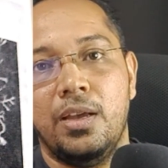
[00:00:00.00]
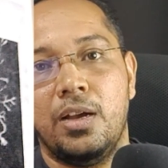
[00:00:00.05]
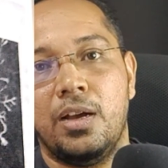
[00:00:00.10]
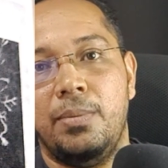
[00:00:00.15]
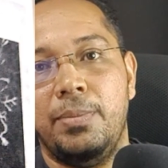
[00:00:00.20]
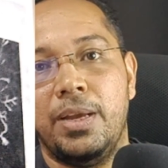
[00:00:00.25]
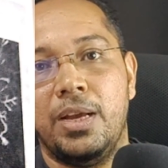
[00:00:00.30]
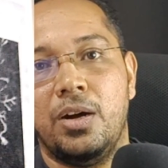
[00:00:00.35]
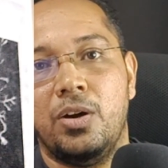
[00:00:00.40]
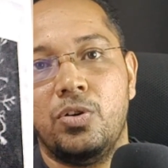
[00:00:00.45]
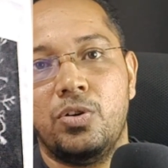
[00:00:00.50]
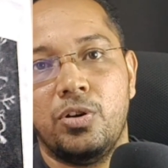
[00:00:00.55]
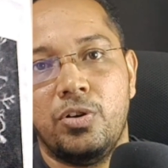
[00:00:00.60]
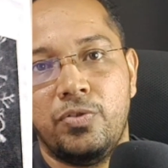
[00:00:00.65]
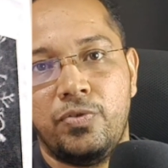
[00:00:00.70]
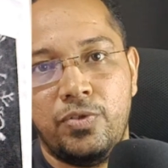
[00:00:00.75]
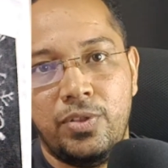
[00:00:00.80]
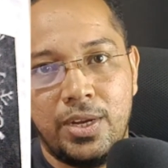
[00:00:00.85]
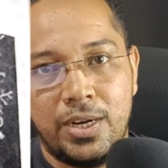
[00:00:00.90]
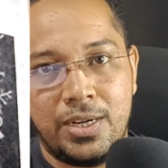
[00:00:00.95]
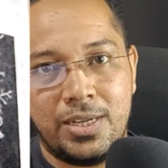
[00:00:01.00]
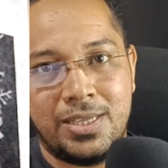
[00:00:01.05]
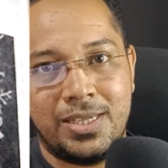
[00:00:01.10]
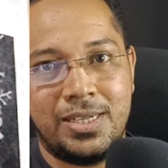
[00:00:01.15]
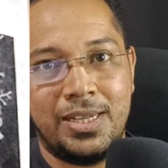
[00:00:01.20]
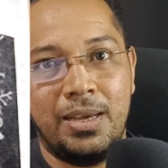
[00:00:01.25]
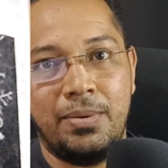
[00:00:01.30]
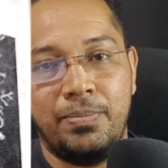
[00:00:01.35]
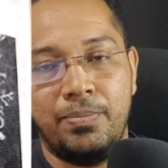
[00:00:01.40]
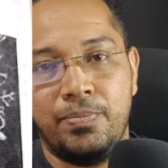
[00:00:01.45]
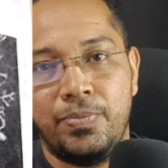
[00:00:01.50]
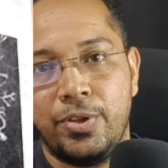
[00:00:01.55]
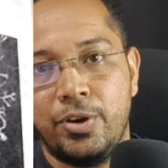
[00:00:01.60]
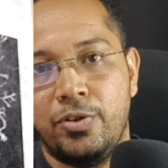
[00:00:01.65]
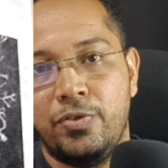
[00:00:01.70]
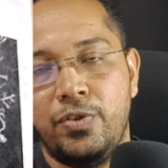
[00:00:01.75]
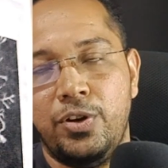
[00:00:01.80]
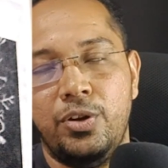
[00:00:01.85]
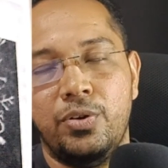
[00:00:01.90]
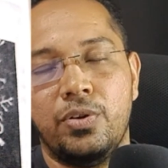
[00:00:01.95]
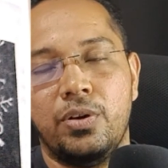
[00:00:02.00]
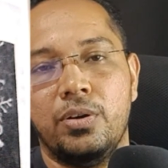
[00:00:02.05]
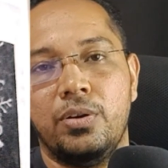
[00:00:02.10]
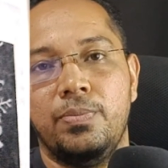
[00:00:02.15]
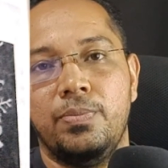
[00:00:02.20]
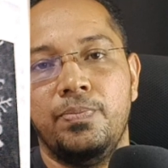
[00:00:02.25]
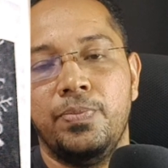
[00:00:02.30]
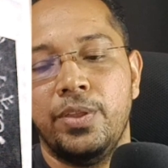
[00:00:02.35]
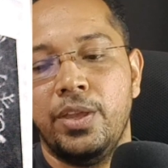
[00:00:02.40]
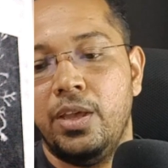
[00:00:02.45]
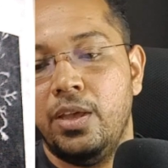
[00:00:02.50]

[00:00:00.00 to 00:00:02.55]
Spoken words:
coming out of that stem of neuron